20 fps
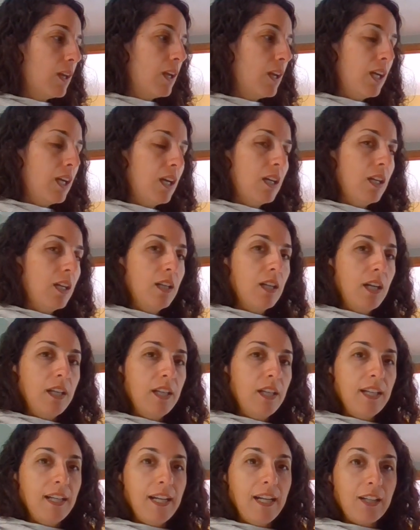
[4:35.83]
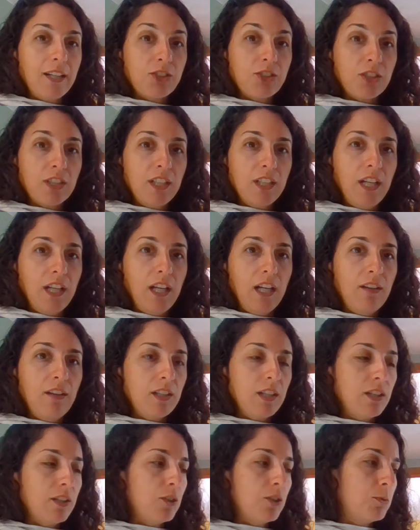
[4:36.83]
And I didn't actually didn't have
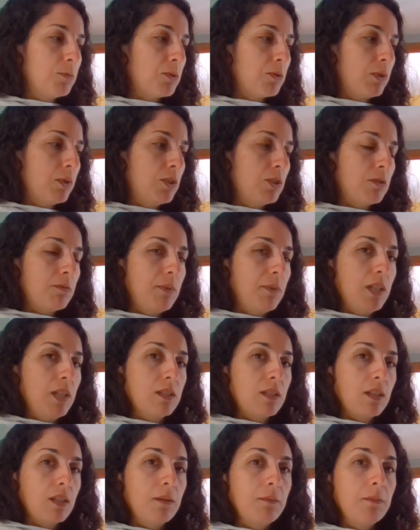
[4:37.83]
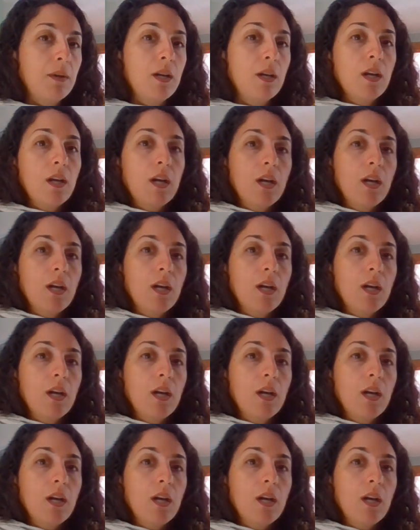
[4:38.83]
any at home, so I just made some.